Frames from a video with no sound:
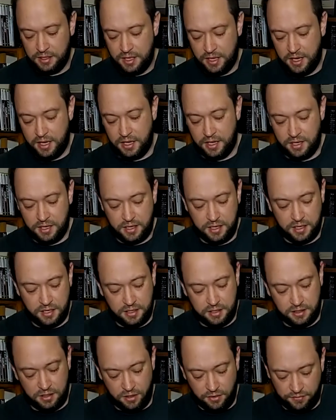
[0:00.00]

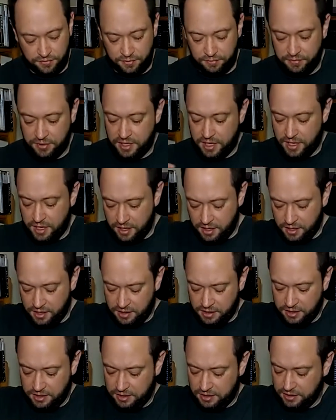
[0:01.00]
And go from there.